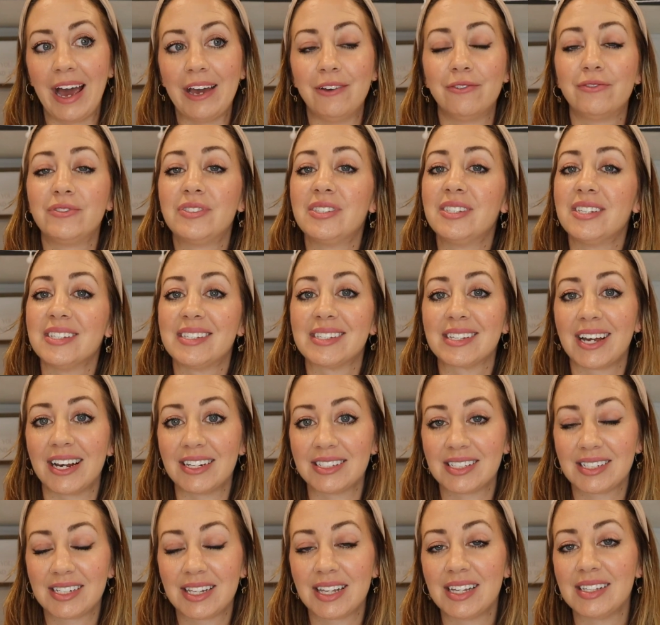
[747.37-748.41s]
I've
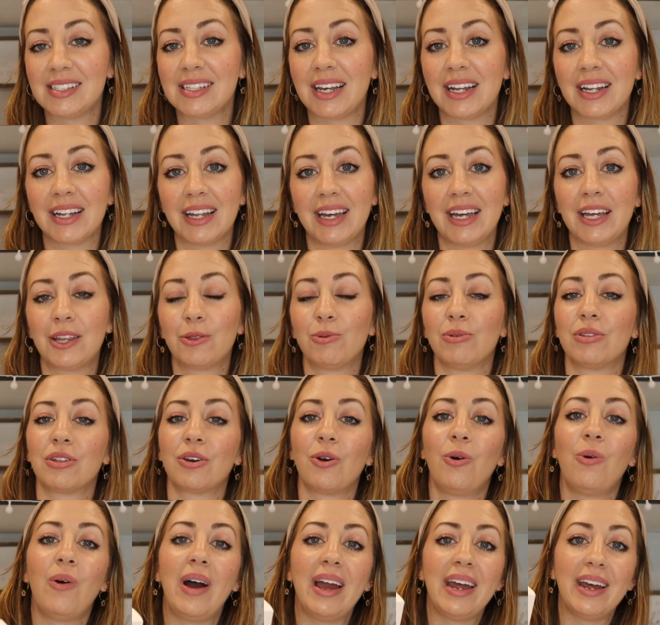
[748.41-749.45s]
discussed this at length with
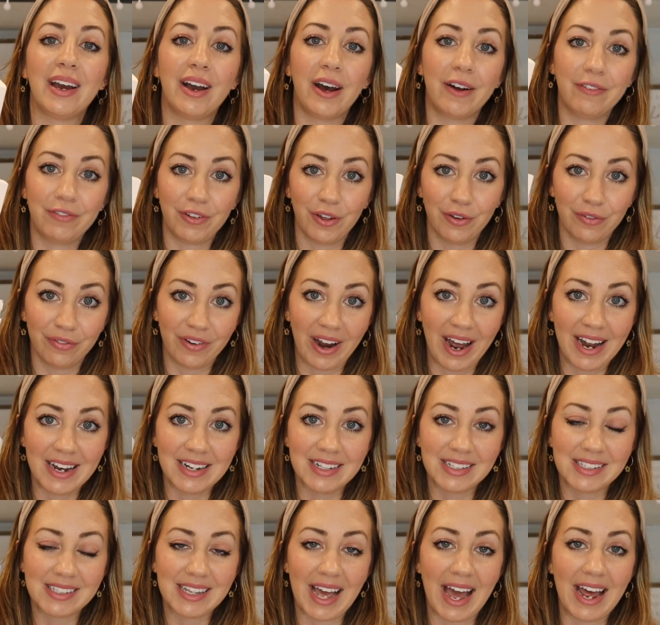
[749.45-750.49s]
quite a few
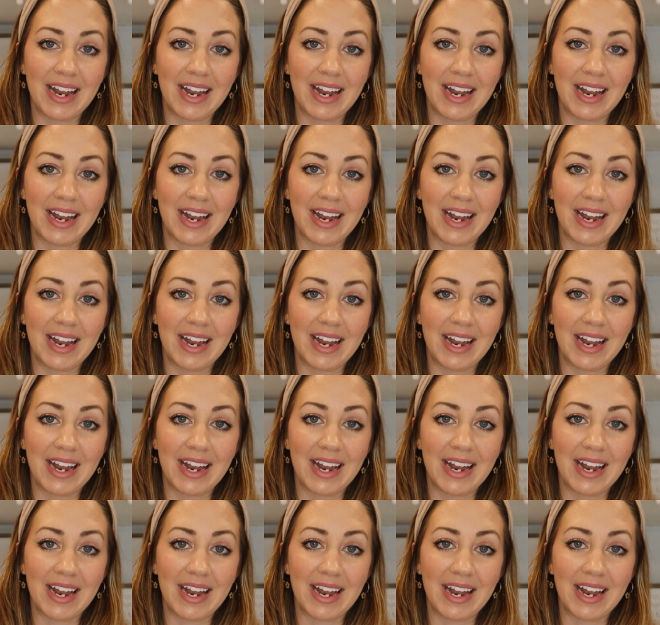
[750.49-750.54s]
friends,